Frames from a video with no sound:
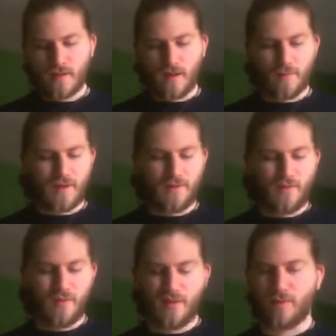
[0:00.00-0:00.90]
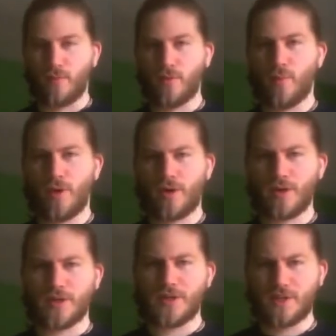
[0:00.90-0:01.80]
I mean, this would work in
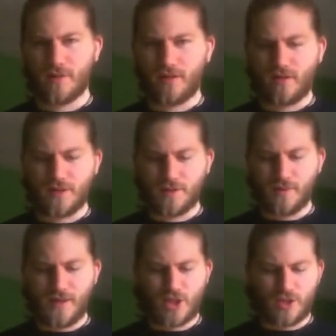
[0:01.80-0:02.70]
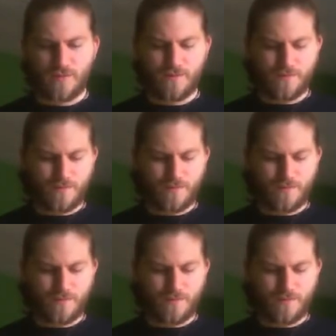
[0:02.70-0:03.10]
a duel situation,